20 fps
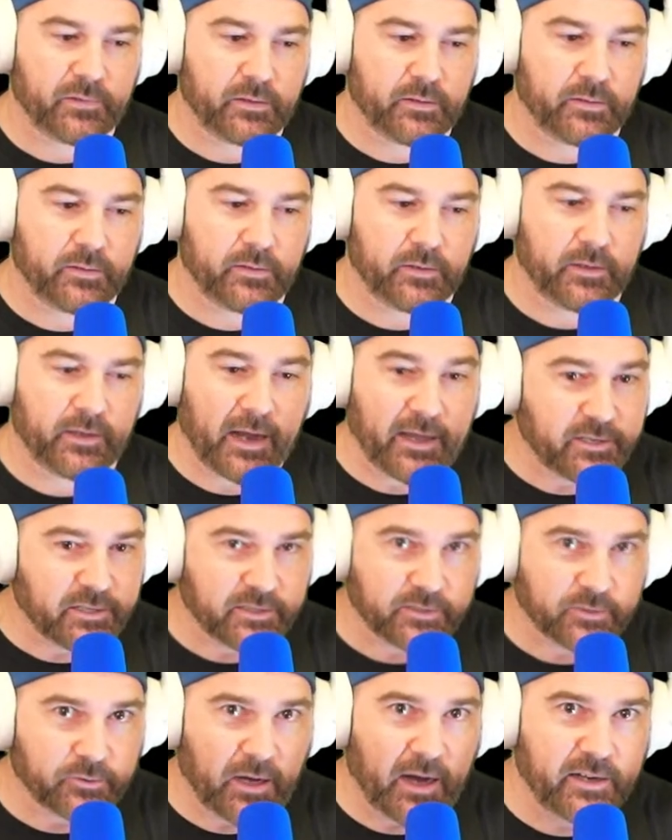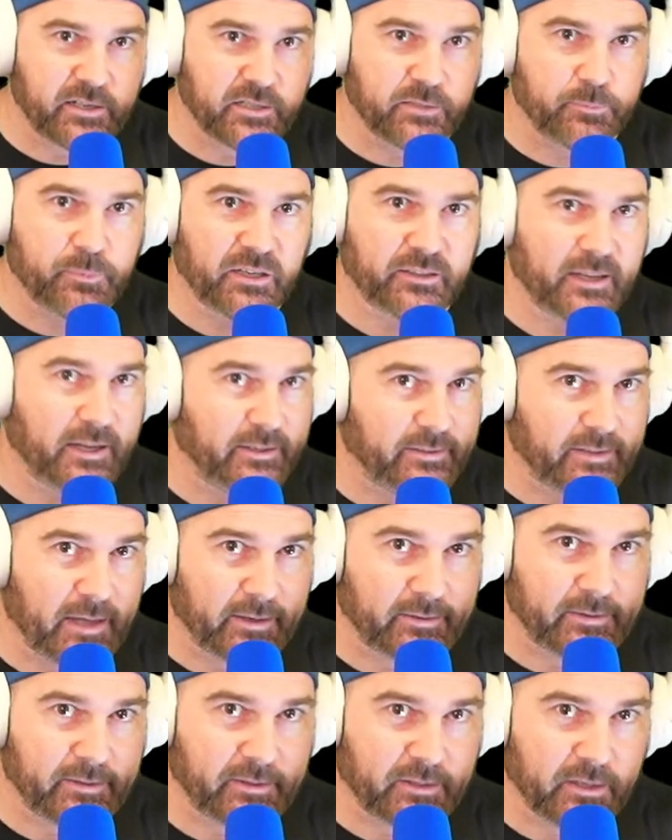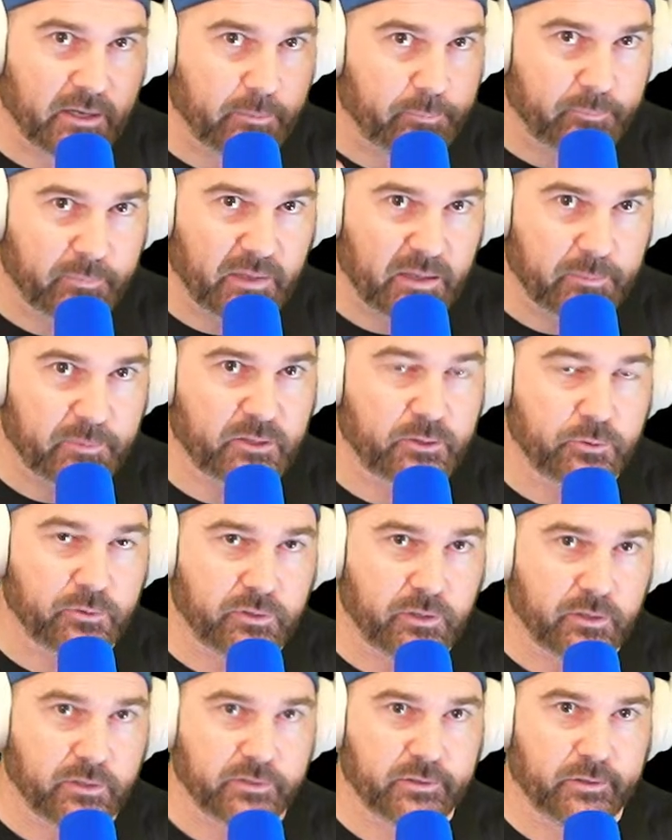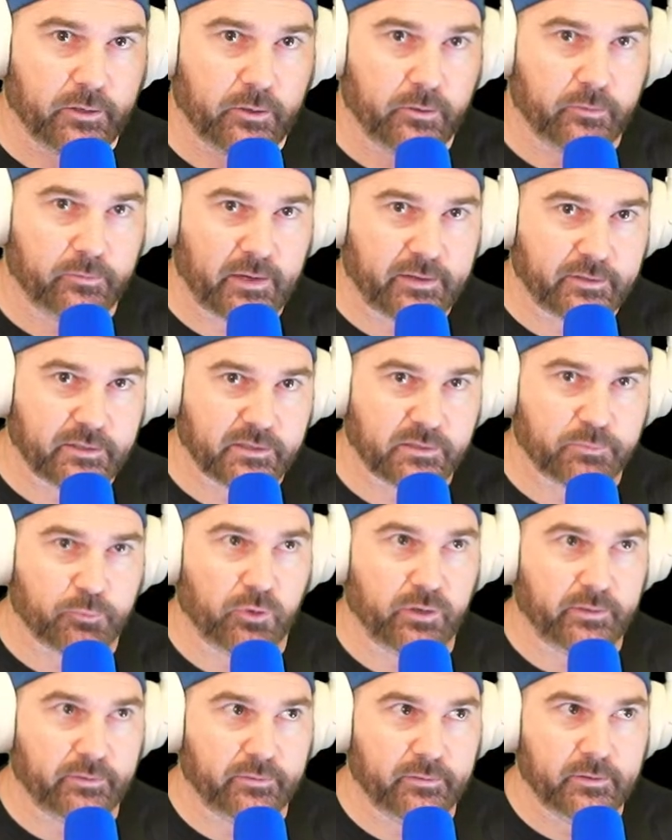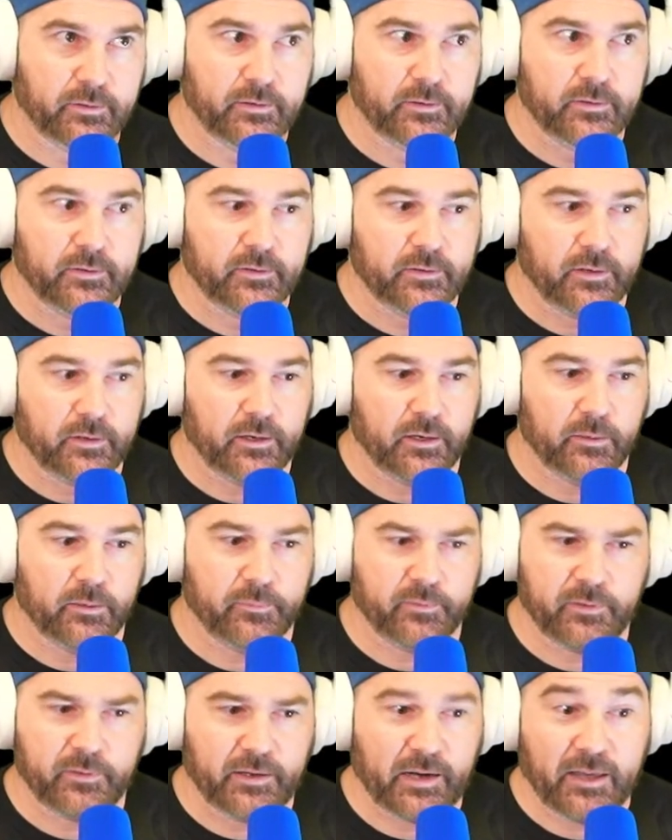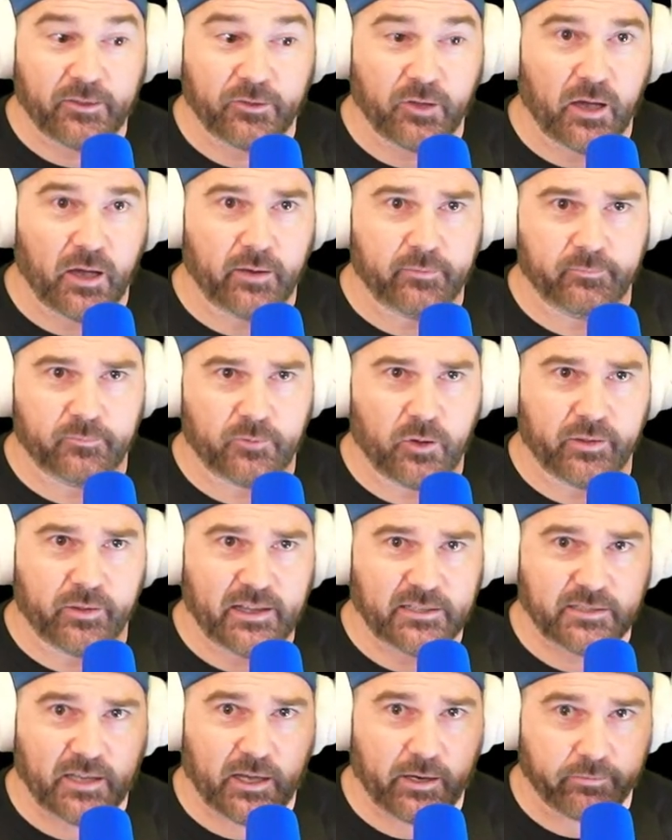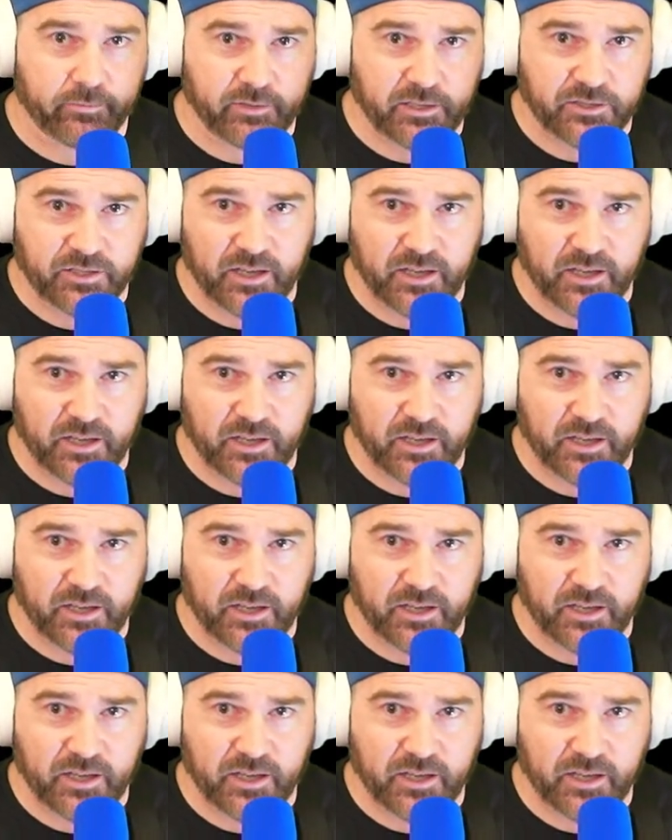And I just picked that technique up maybe 2 years ago at this point. And I thought, oh, that's out of reach.